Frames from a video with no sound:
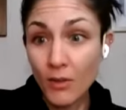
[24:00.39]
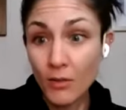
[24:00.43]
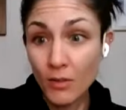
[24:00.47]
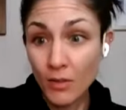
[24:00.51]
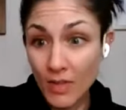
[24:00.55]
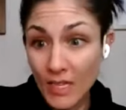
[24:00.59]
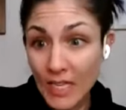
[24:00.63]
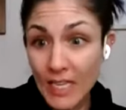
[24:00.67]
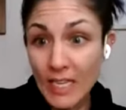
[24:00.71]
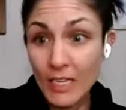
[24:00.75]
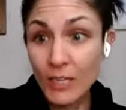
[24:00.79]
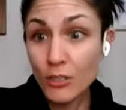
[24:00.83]

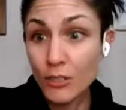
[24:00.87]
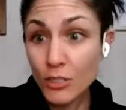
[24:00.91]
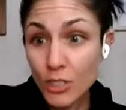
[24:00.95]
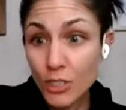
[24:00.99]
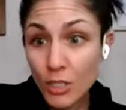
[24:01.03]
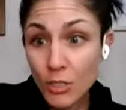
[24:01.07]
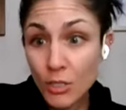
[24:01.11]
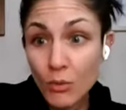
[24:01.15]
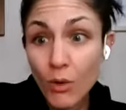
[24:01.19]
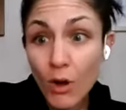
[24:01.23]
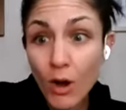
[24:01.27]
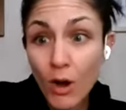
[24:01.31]

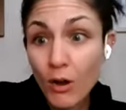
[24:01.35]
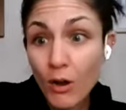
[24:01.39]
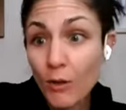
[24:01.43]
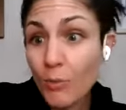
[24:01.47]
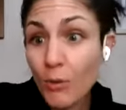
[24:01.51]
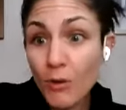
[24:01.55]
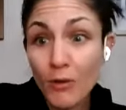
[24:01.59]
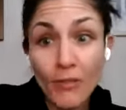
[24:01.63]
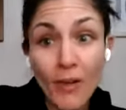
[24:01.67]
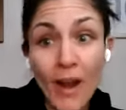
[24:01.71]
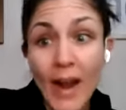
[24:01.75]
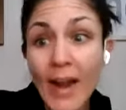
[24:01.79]
leaders who are
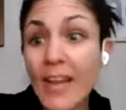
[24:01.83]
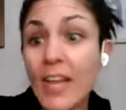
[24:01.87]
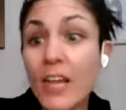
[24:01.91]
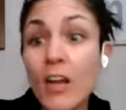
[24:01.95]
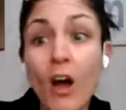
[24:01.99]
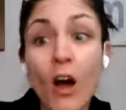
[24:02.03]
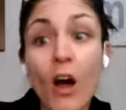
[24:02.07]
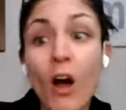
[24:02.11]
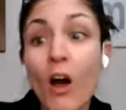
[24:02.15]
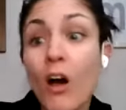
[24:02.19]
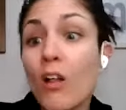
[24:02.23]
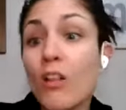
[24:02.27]
providing
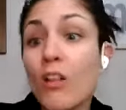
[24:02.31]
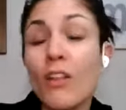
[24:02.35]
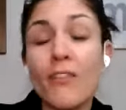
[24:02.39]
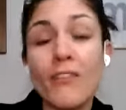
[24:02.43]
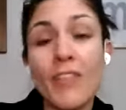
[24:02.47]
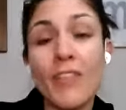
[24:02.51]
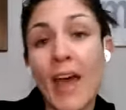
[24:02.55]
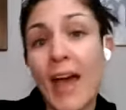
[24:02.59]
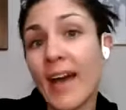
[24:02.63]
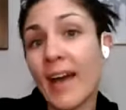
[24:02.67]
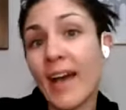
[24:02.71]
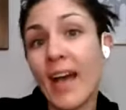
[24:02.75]
all
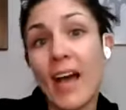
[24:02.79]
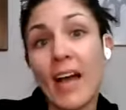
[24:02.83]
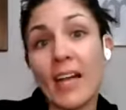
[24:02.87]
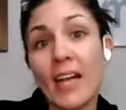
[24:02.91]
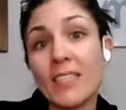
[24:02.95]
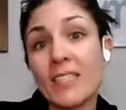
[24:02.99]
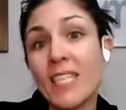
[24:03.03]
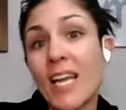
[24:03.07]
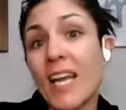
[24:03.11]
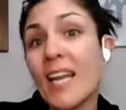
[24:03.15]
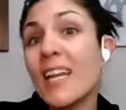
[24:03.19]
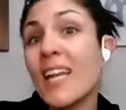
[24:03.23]
of that
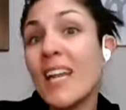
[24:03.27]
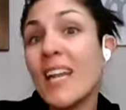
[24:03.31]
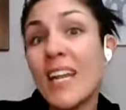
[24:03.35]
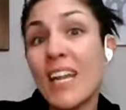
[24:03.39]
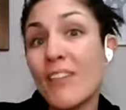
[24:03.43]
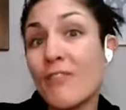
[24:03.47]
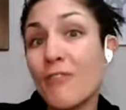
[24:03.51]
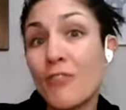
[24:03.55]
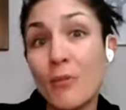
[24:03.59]
content and